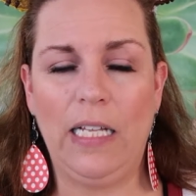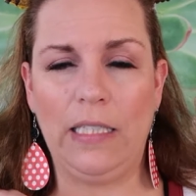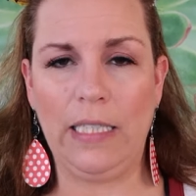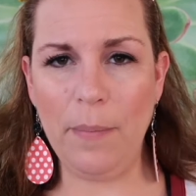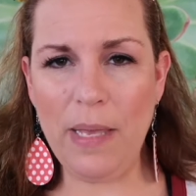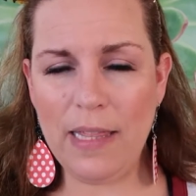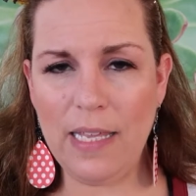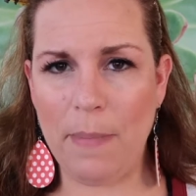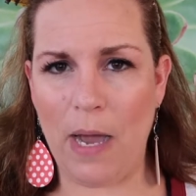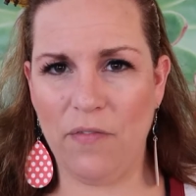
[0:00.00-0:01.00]
limit
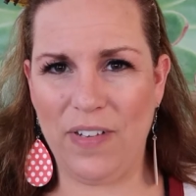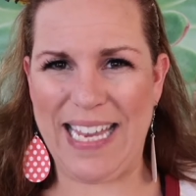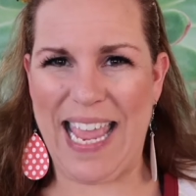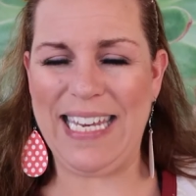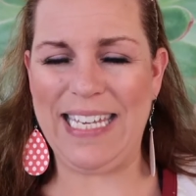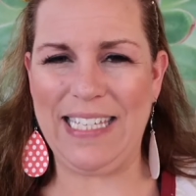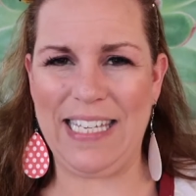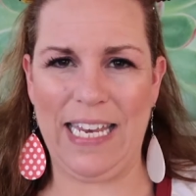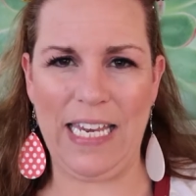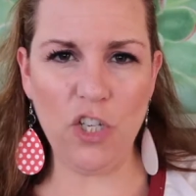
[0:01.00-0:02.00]
the amount of attendance
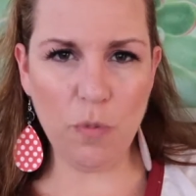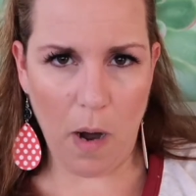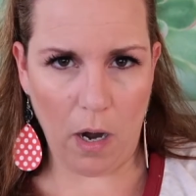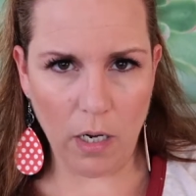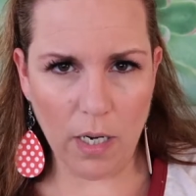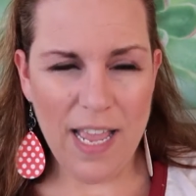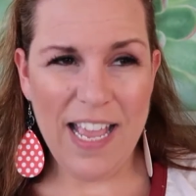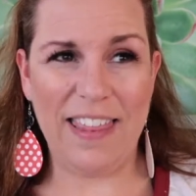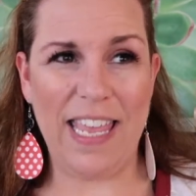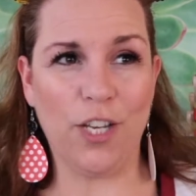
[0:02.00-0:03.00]
in each park.
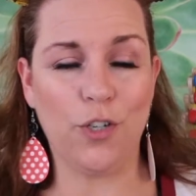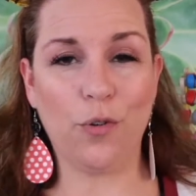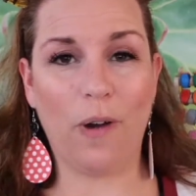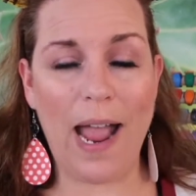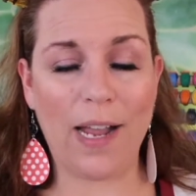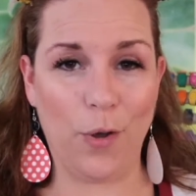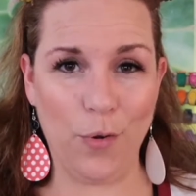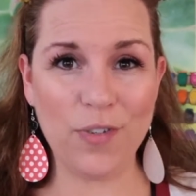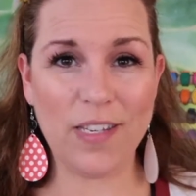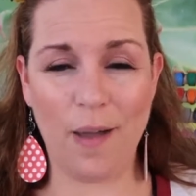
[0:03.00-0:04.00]
They can track
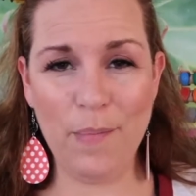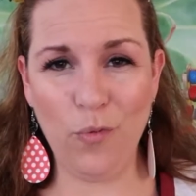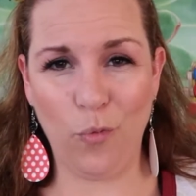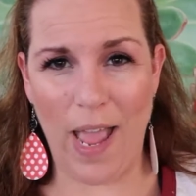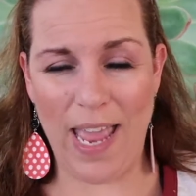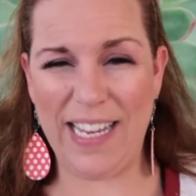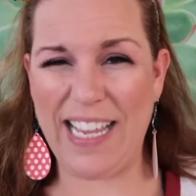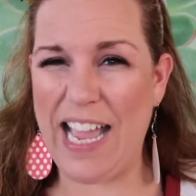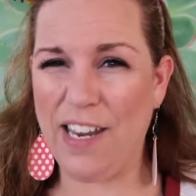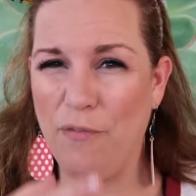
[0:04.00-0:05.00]
who's coming when and
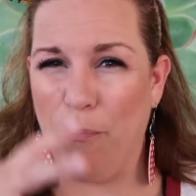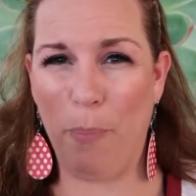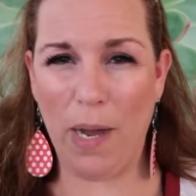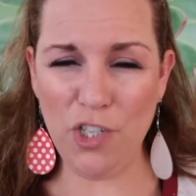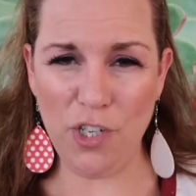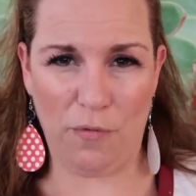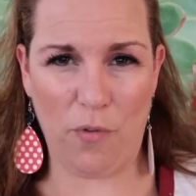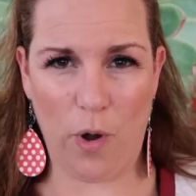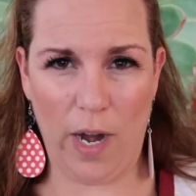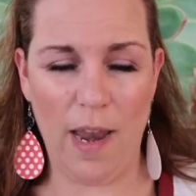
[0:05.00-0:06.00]
kind of budget
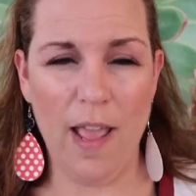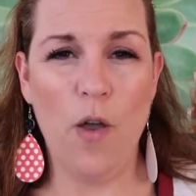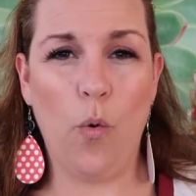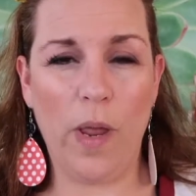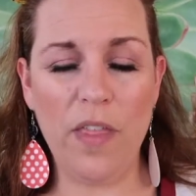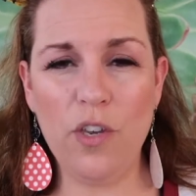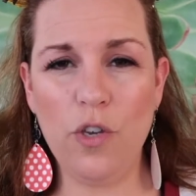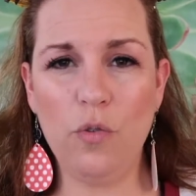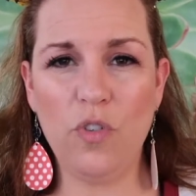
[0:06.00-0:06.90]
for it. With the new